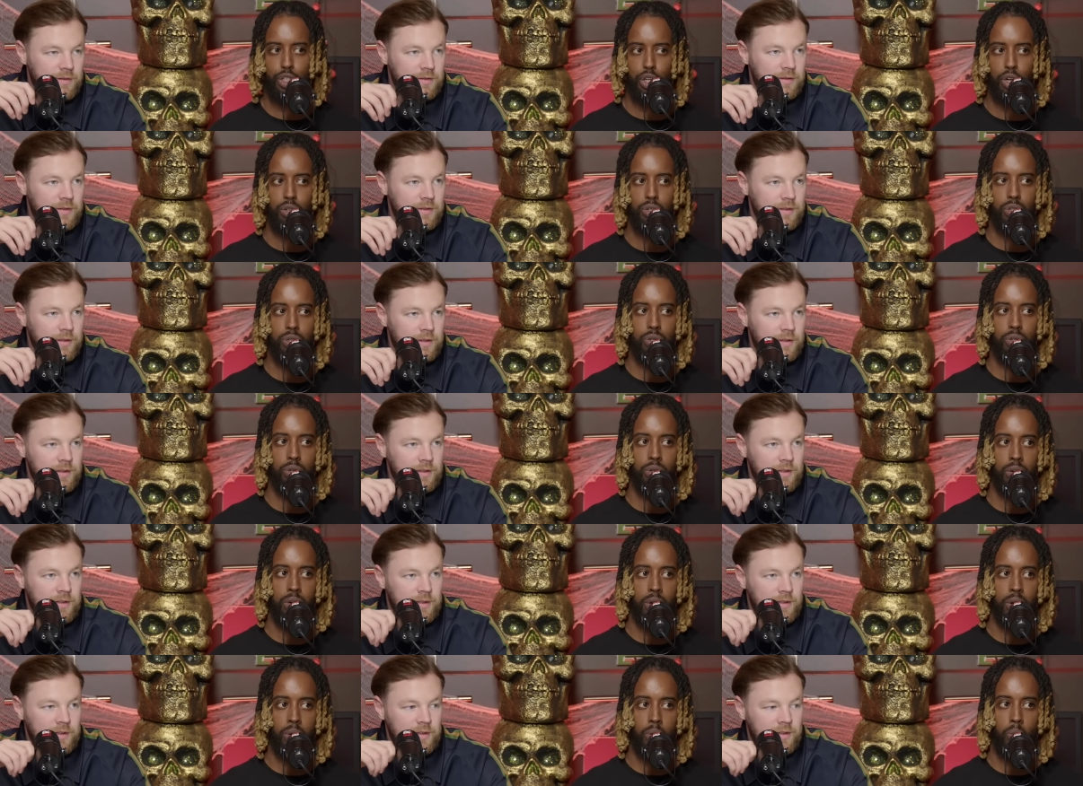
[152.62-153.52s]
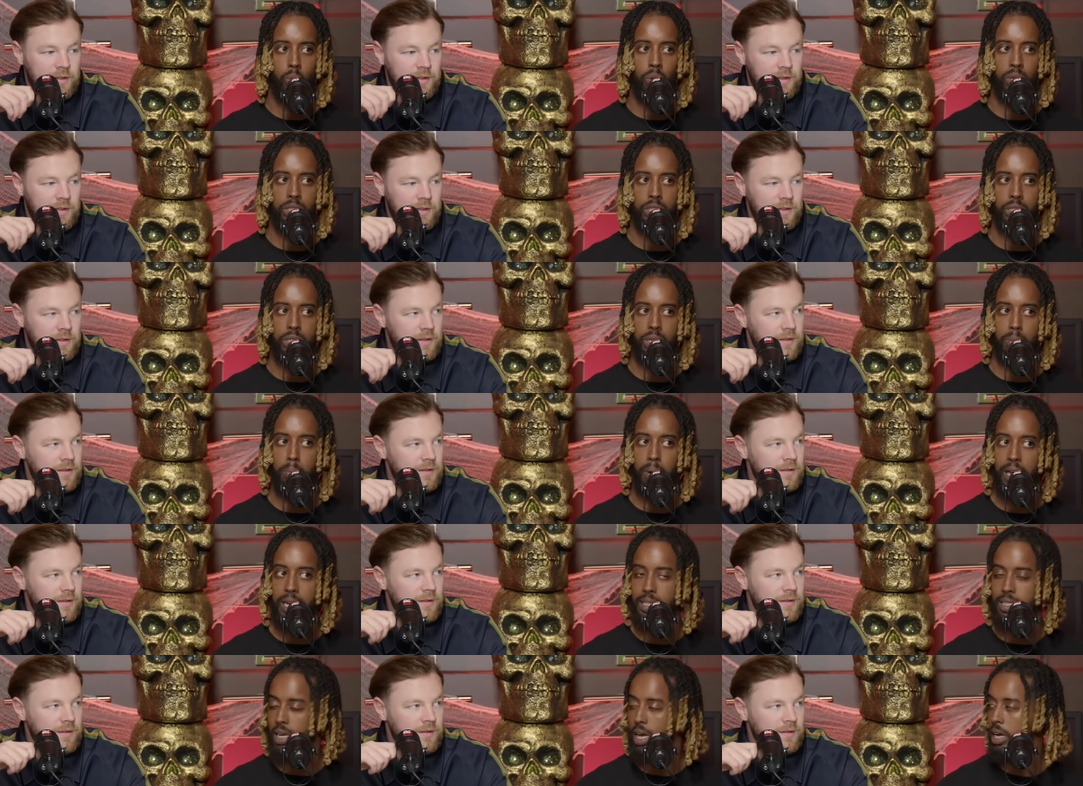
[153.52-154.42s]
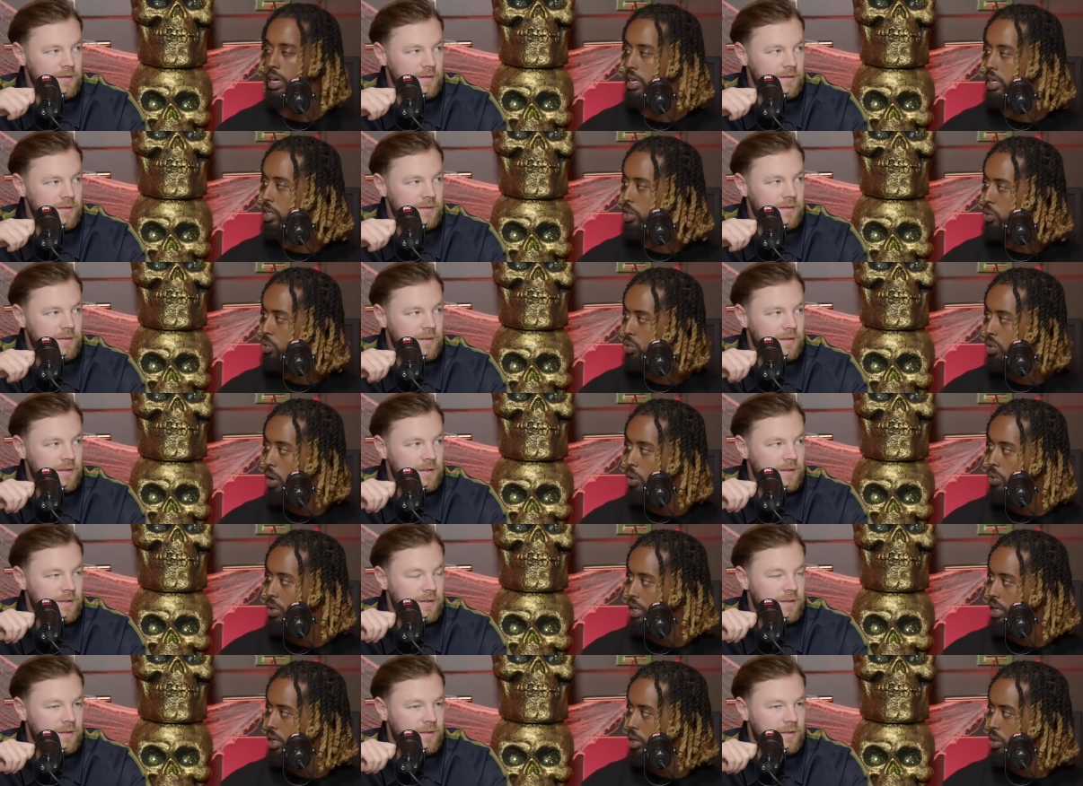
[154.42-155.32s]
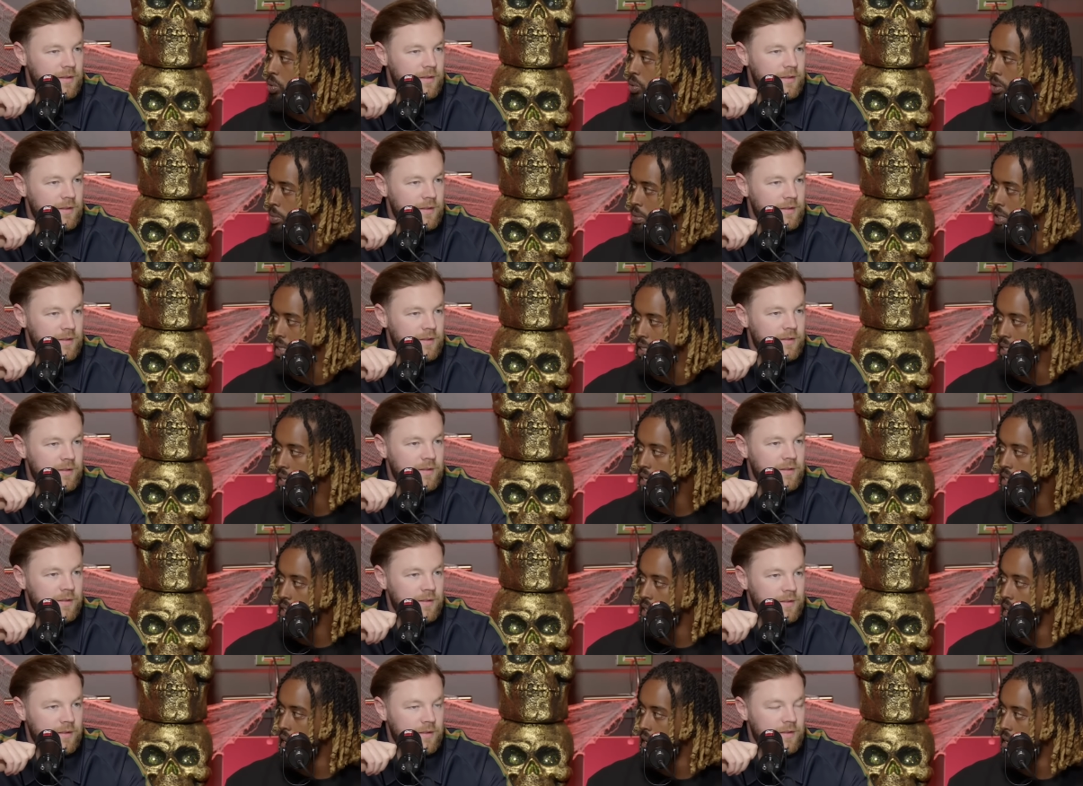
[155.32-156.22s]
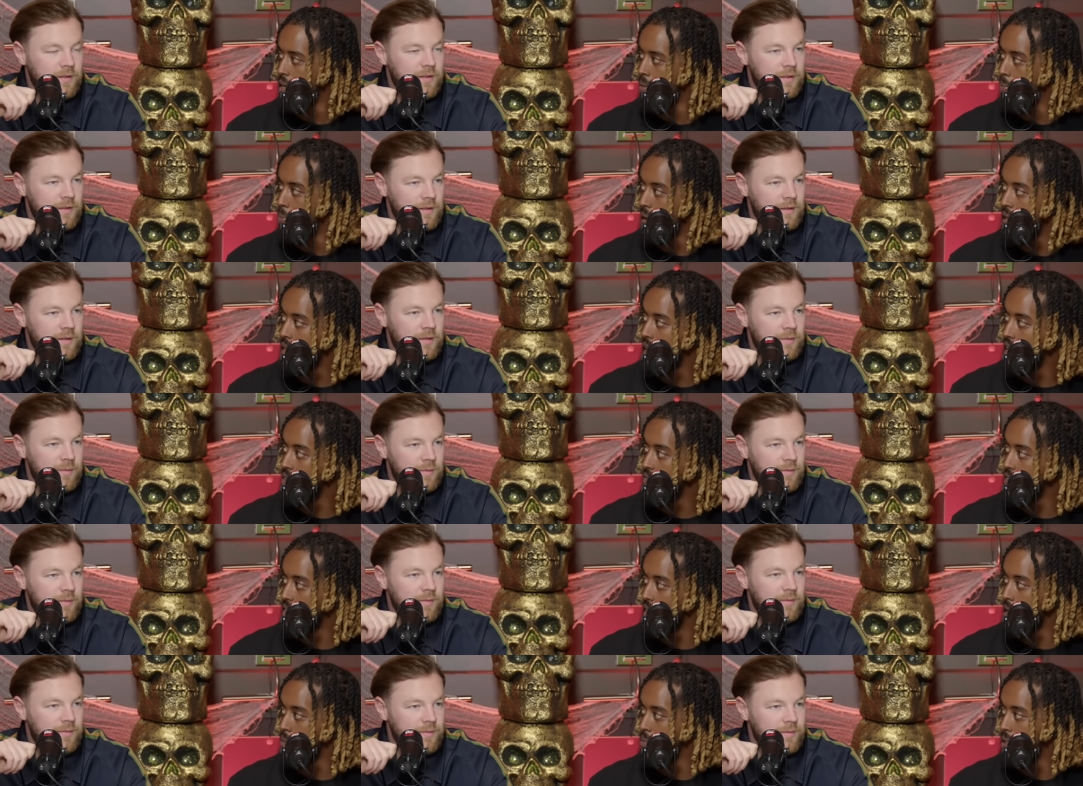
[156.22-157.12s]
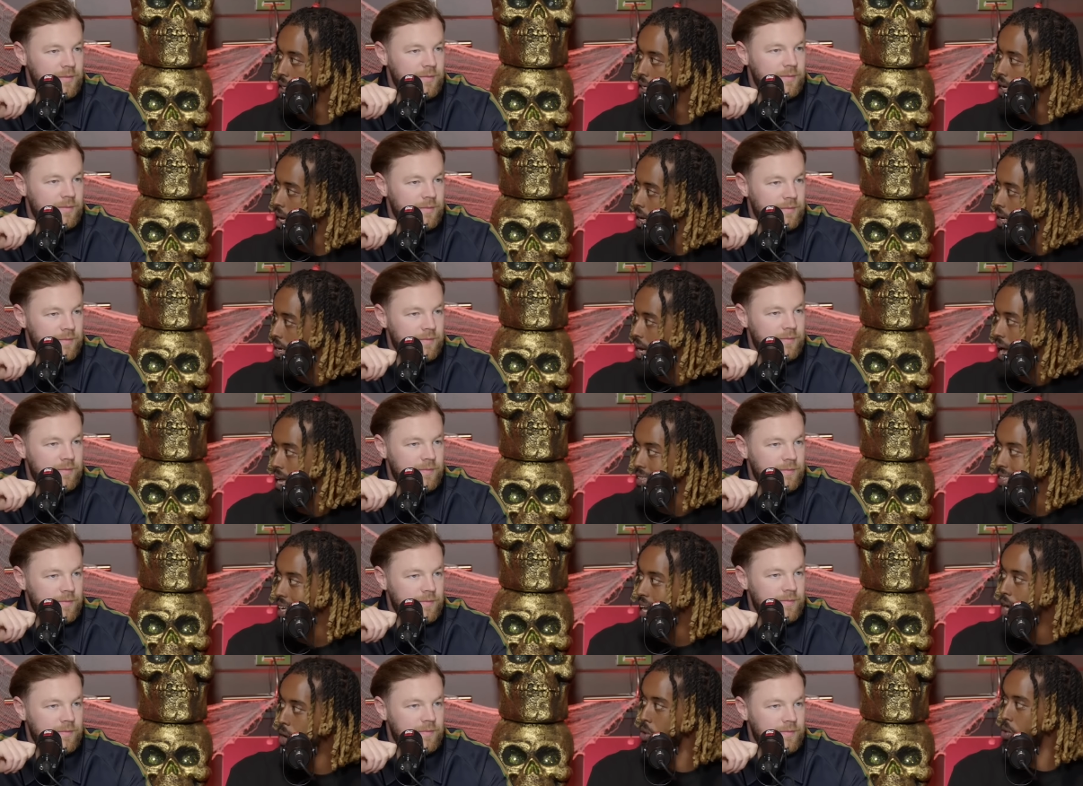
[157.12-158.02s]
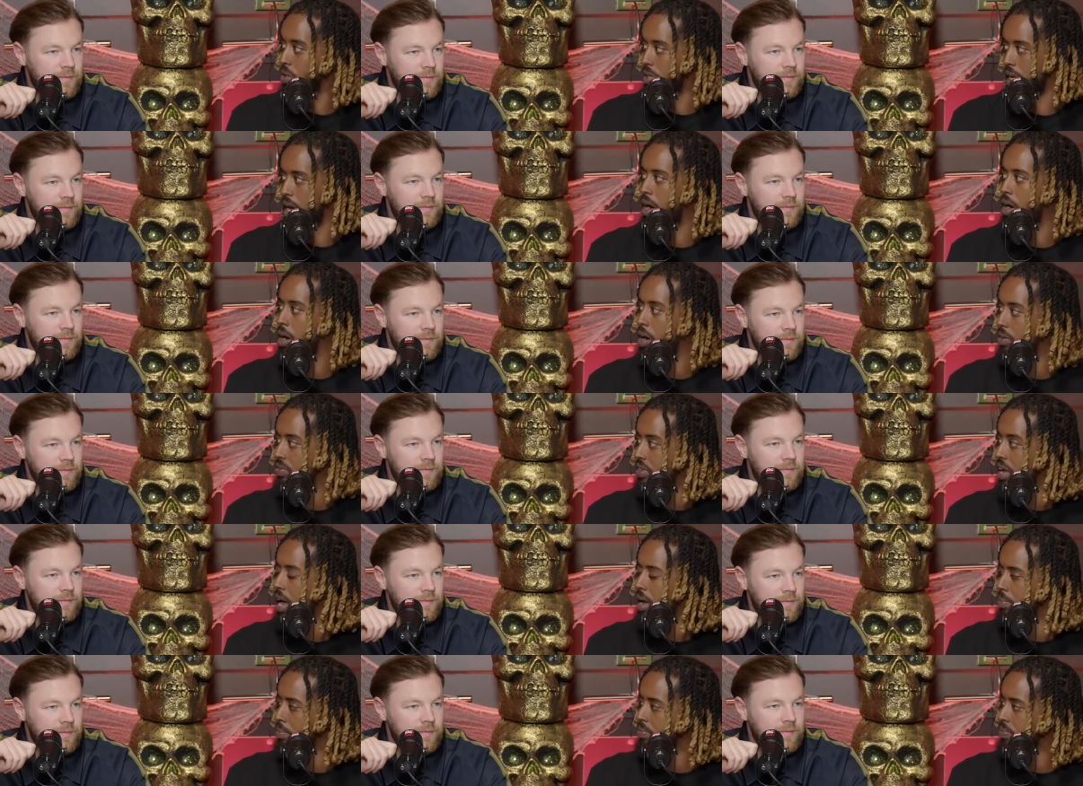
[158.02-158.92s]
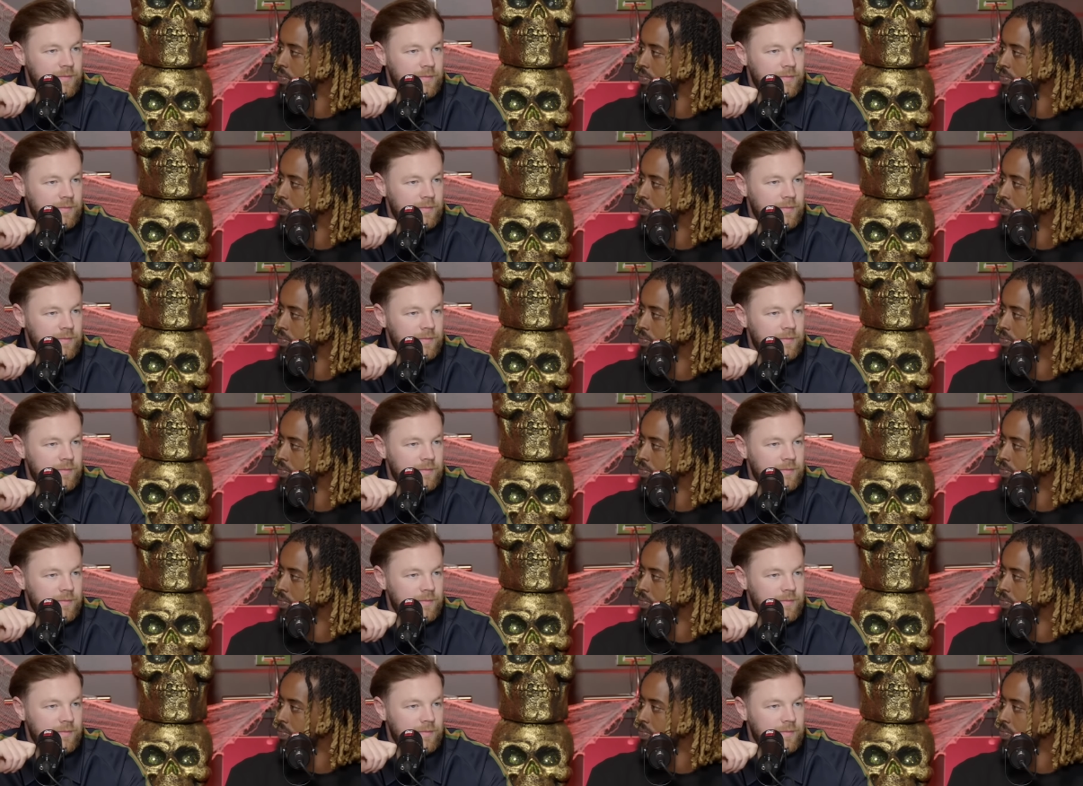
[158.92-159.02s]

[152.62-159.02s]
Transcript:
Speaker 1: to show you, once players like Udogi, who was missing yesterday, Ben Davis comes in, had to get hooked at half time.